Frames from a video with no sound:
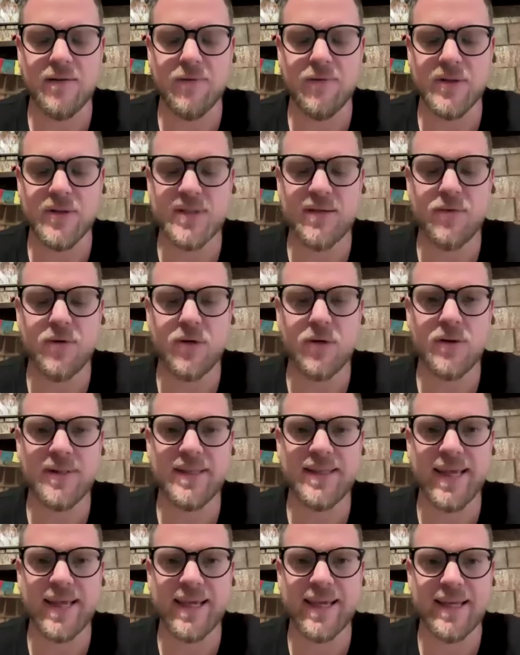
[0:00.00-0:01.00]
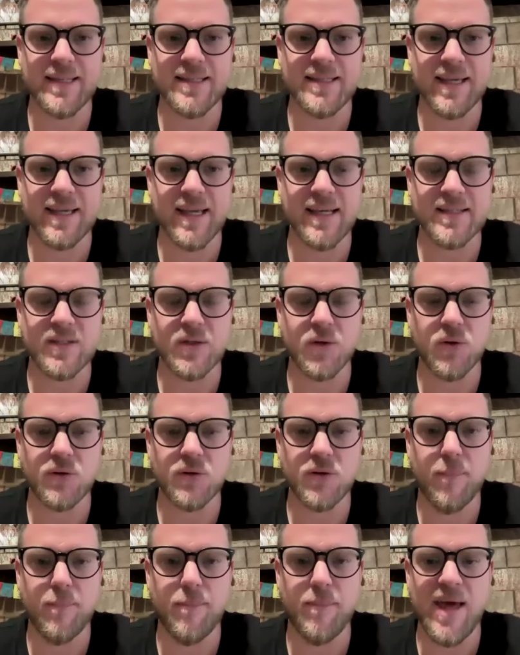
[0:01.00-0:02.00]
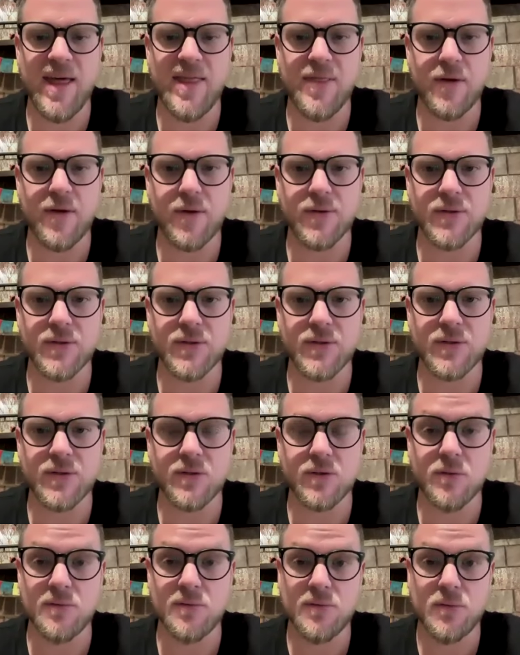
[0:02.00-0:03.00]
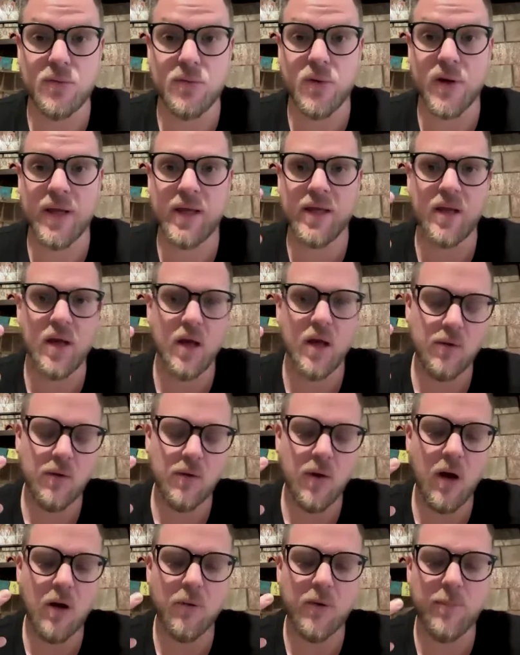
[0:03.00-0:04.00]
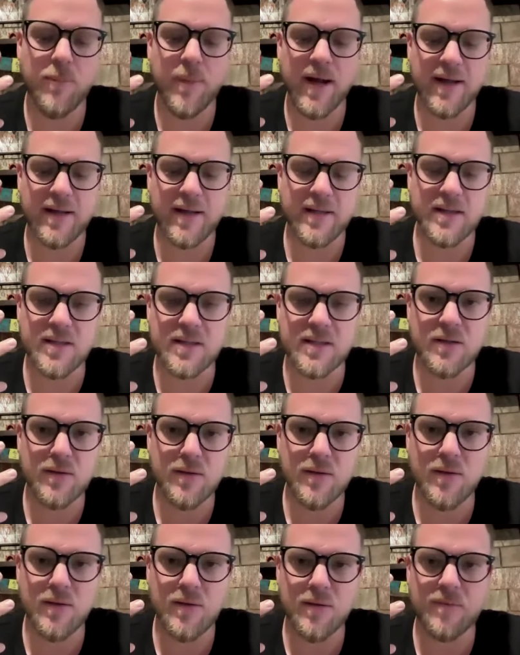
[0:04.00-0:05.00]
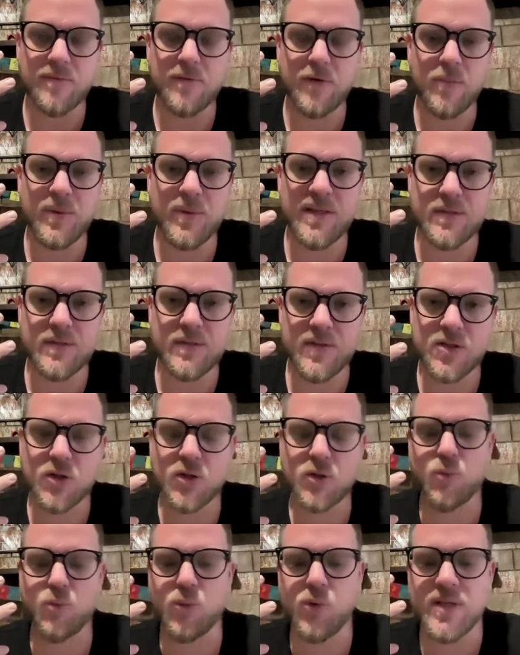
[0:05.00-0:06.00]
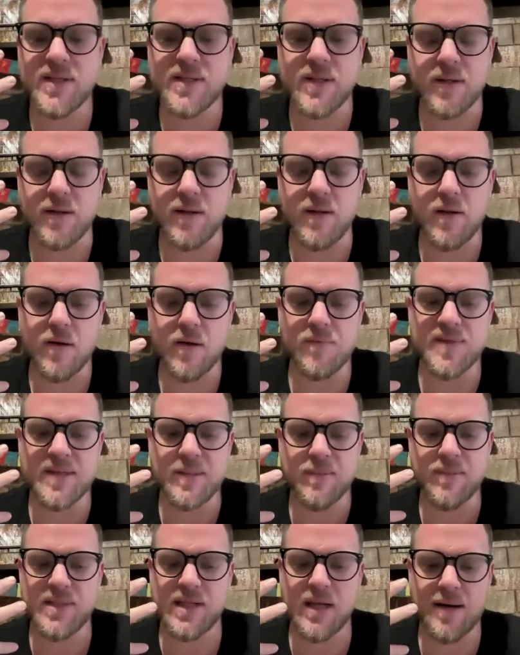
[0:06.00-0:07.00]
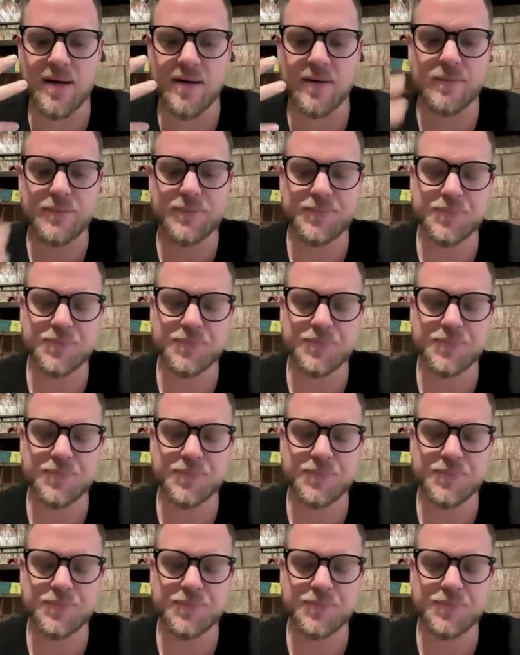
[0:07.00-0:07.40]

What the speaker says: For several decades, he has taught the methods to free our minds from this vicious prison of samsara.